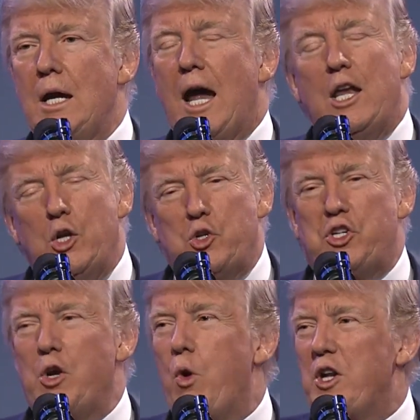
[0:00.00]
And you
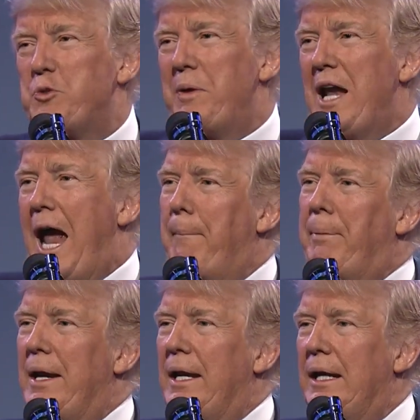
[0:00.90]
see what's been
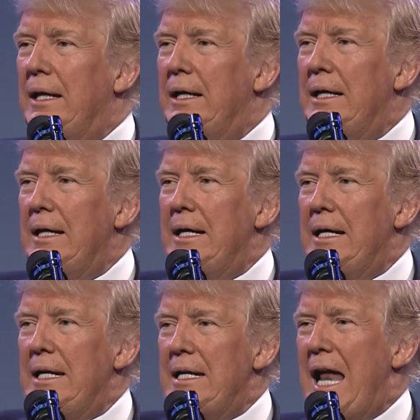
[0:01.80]
happening.
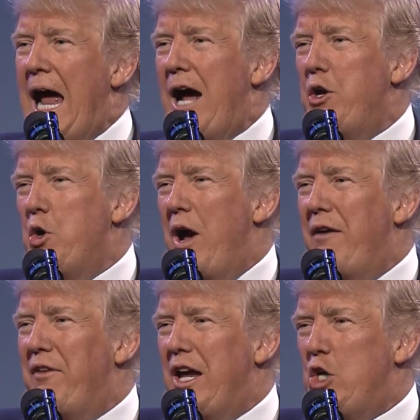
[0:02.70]
Now you
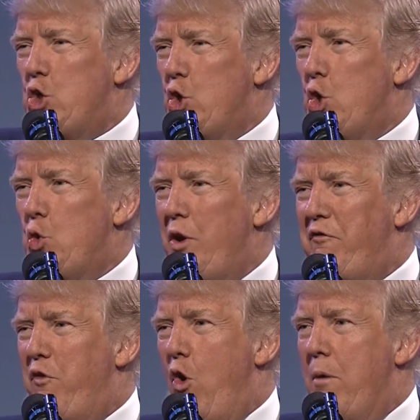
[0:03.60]
have a true
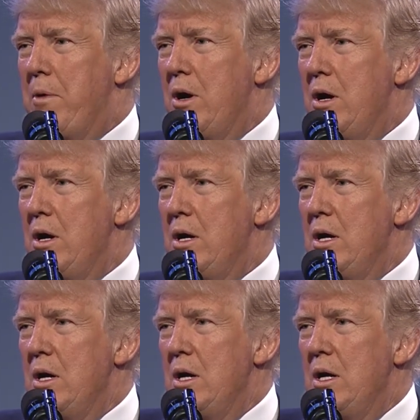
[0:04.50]
reformer
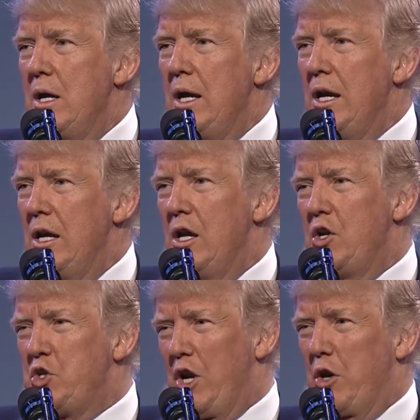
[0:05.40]
in
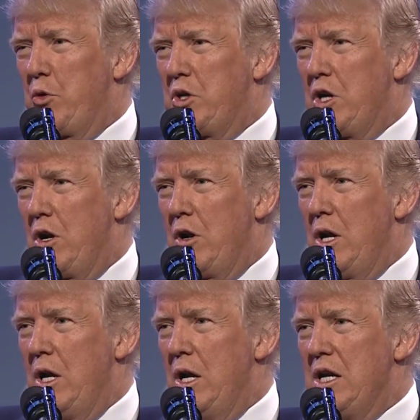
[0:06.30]

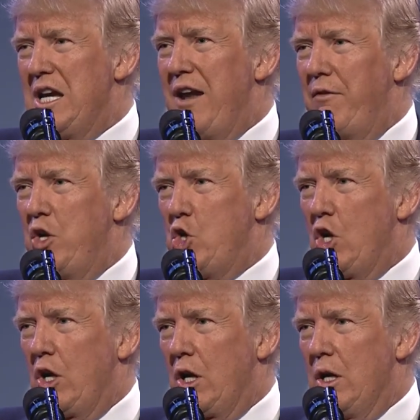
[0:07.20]
Secretary David
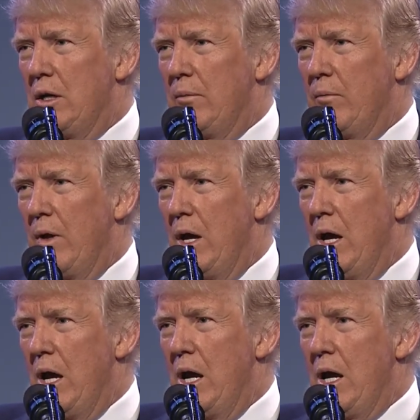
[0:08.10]
Shulkin.
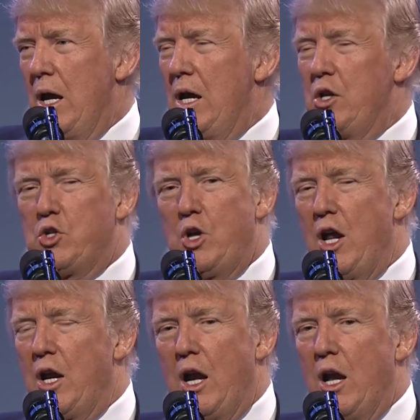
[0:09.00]
He has
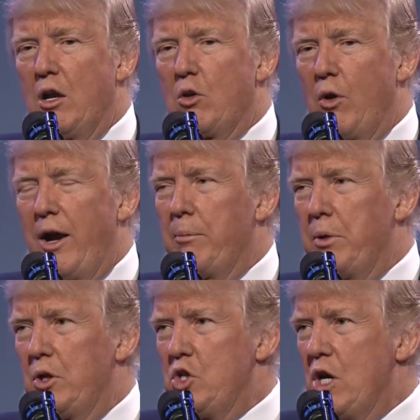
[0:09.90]
done an
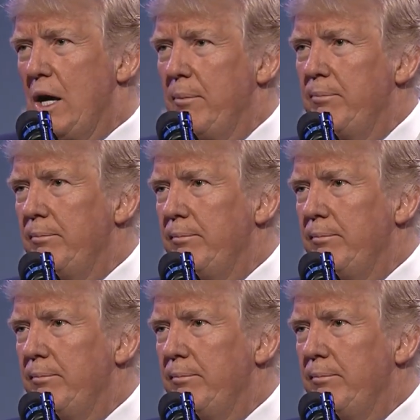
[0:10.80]
incredible job.